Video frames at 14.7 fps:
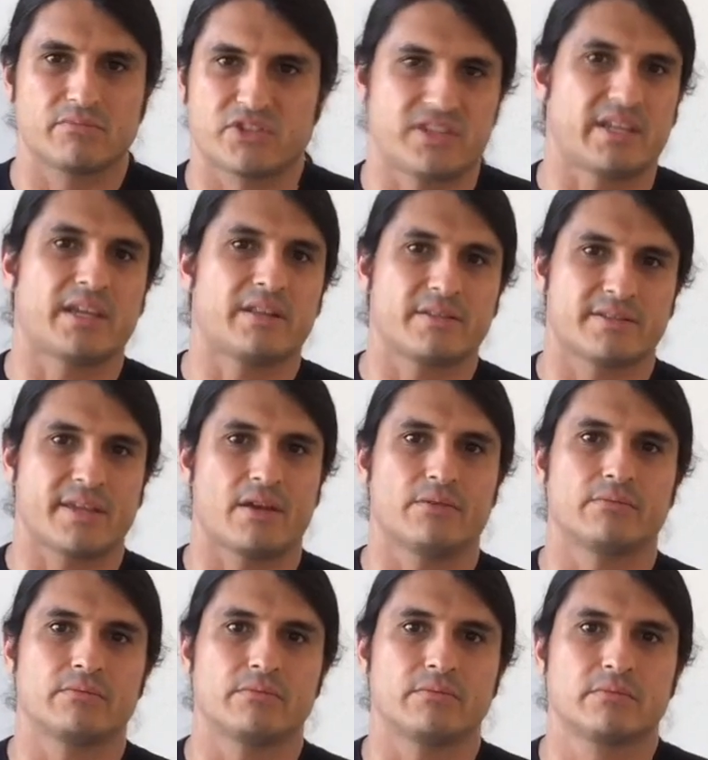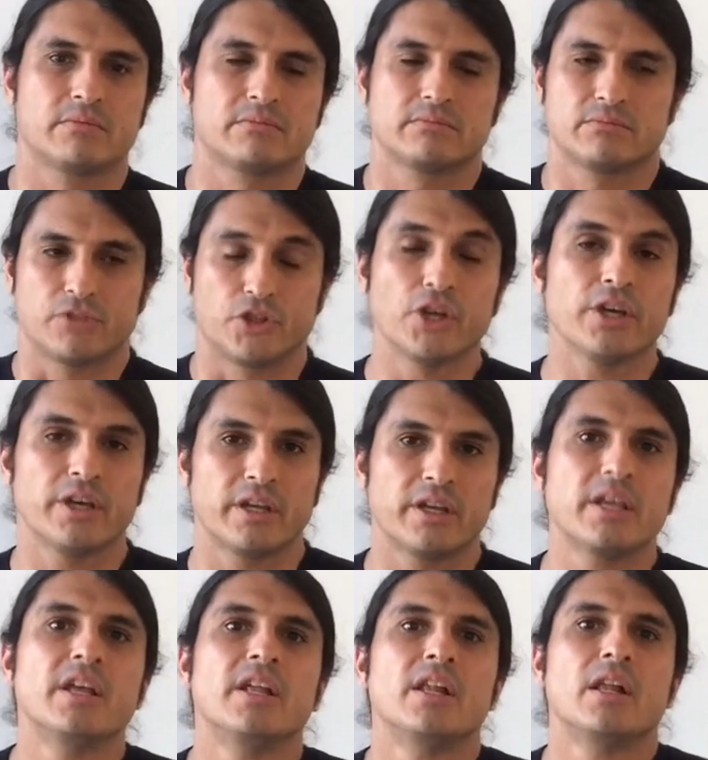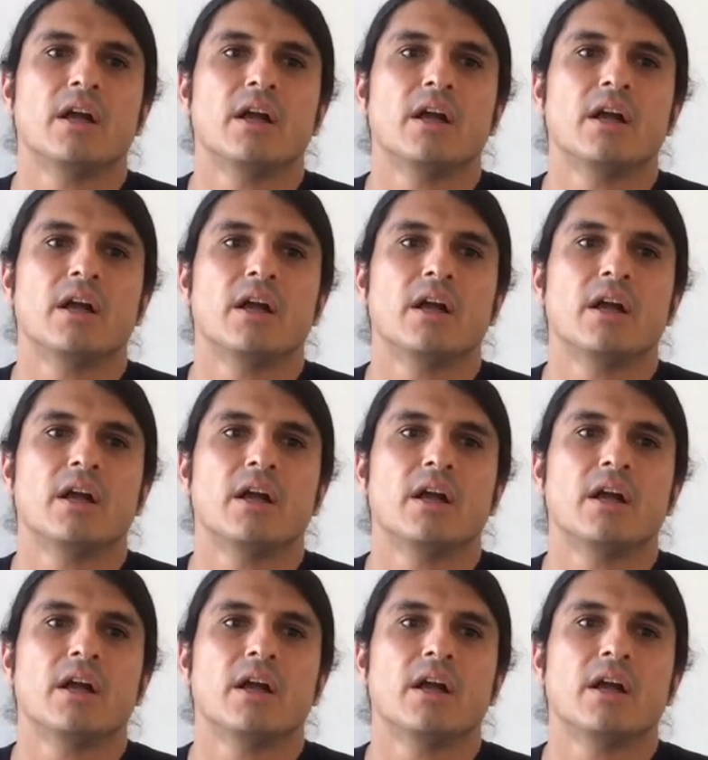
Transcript: sing it and sound good,